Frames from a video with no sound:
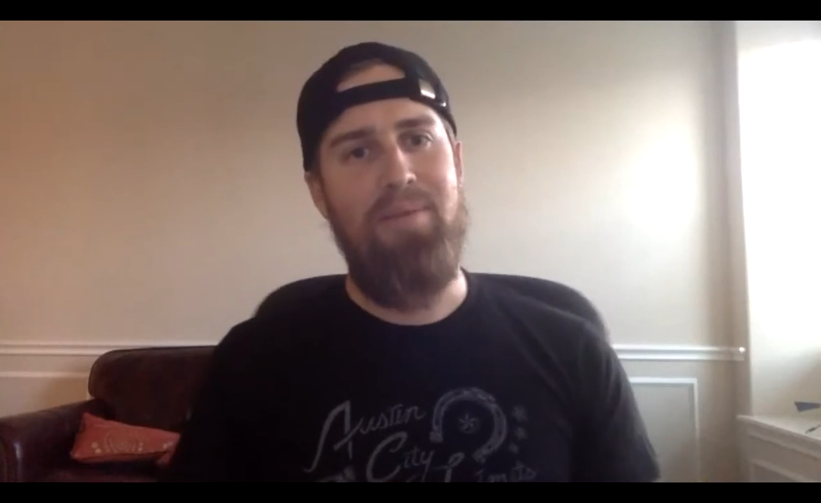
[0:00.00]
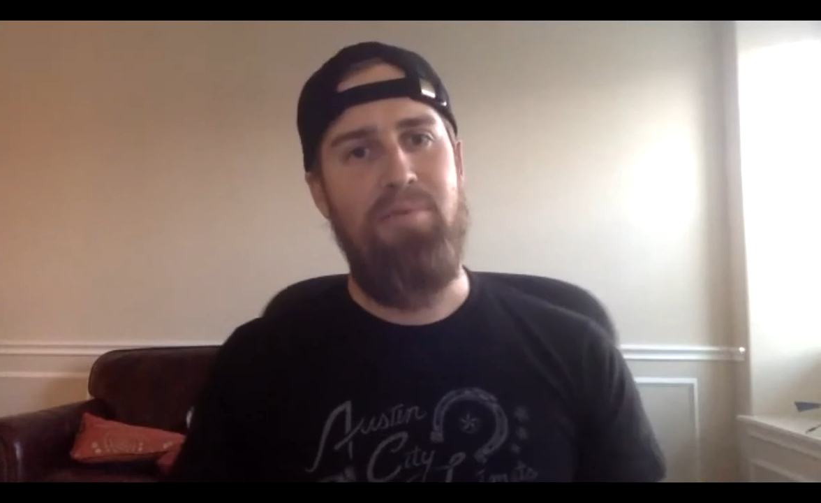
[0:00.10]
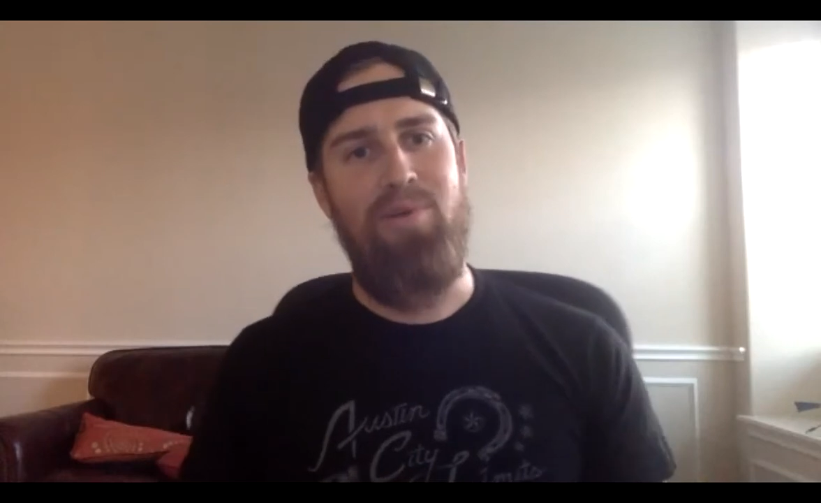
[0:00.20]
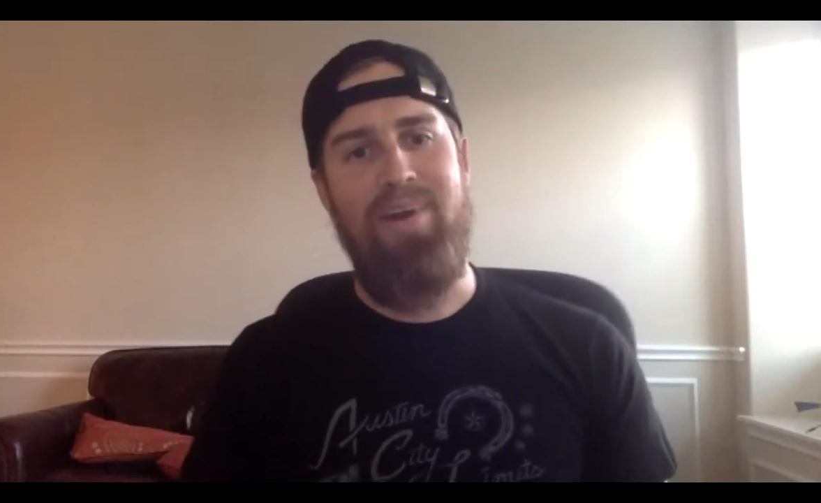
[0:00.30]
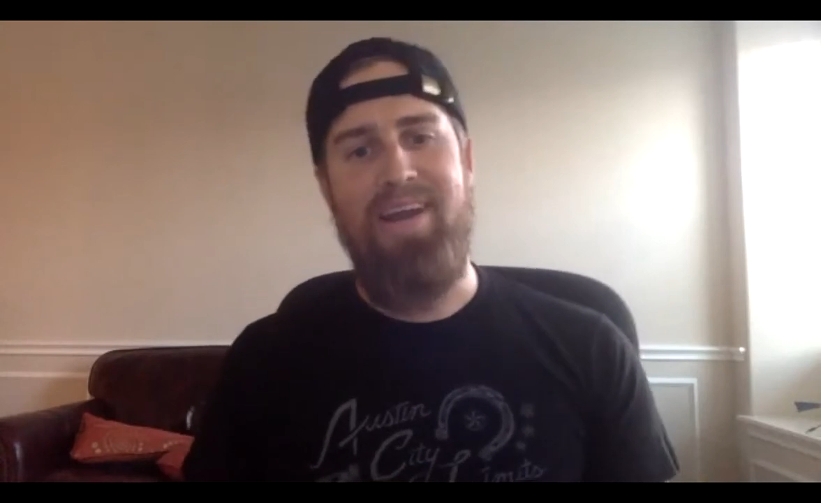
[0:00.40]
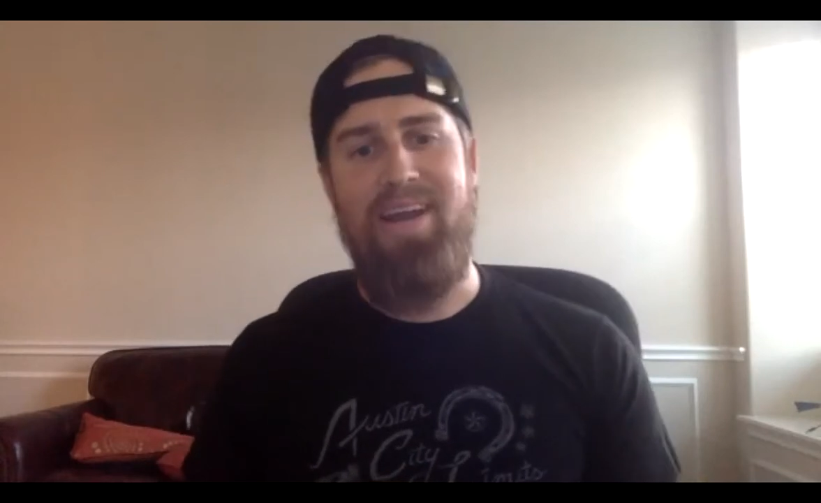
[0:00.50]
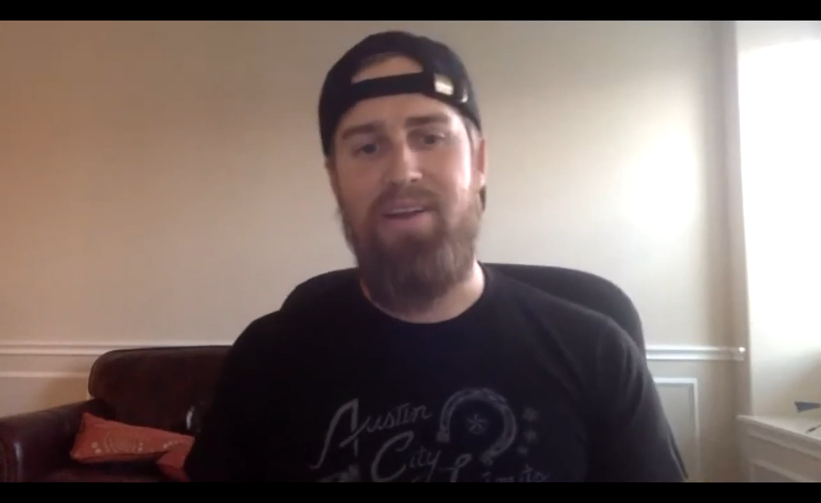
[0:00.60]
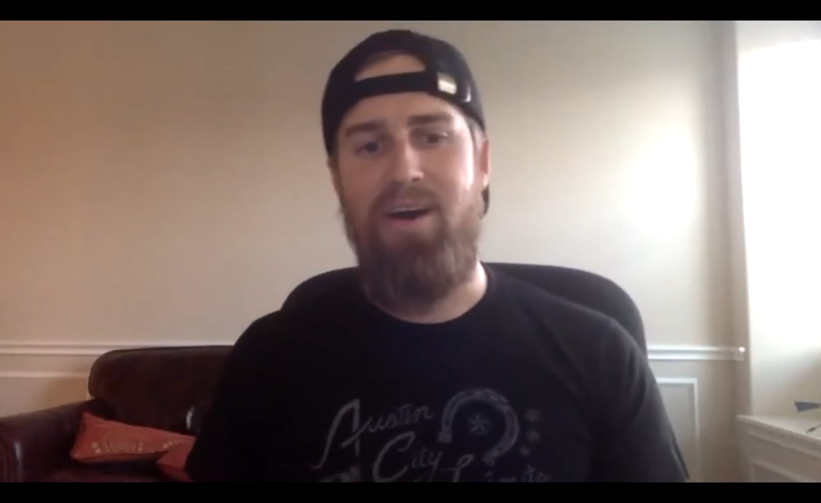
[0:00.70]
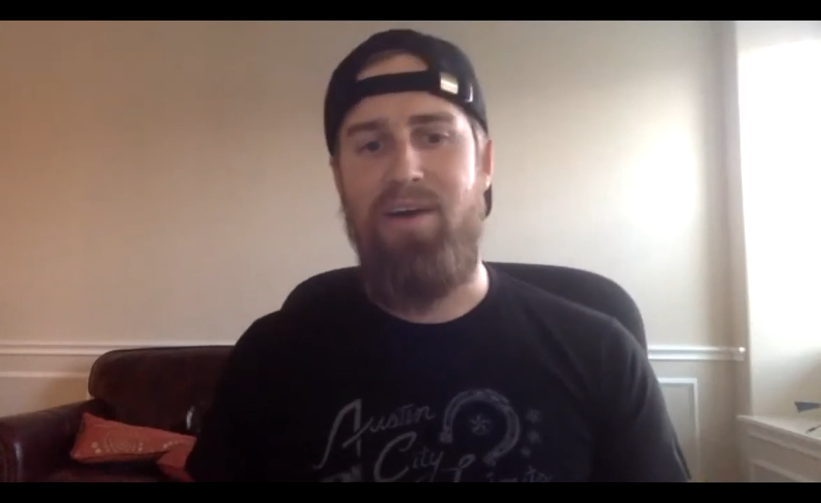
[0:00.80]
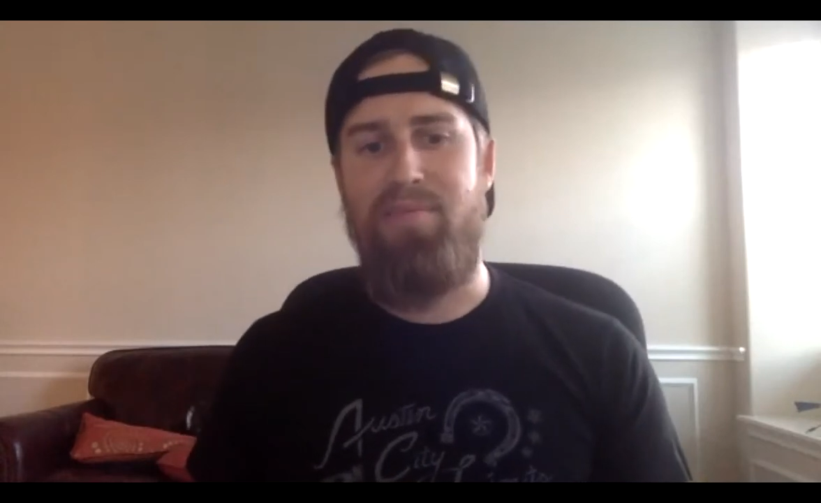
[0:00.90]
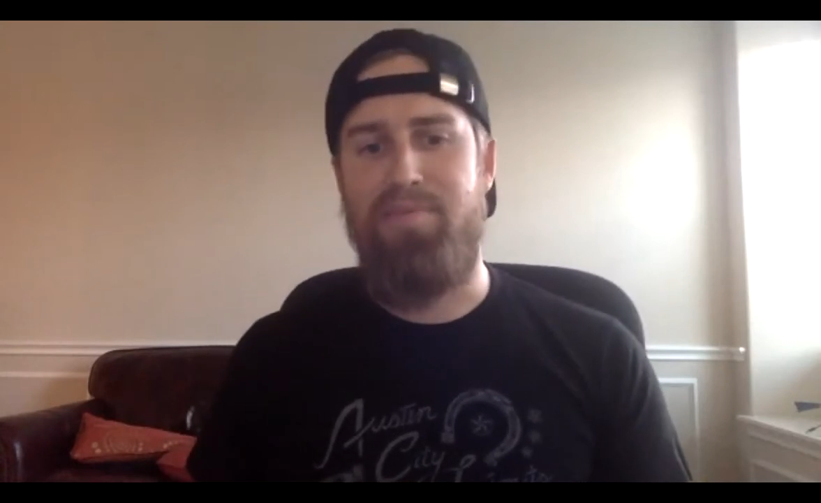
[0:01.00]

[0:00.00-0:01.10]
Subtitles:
before I hand it off.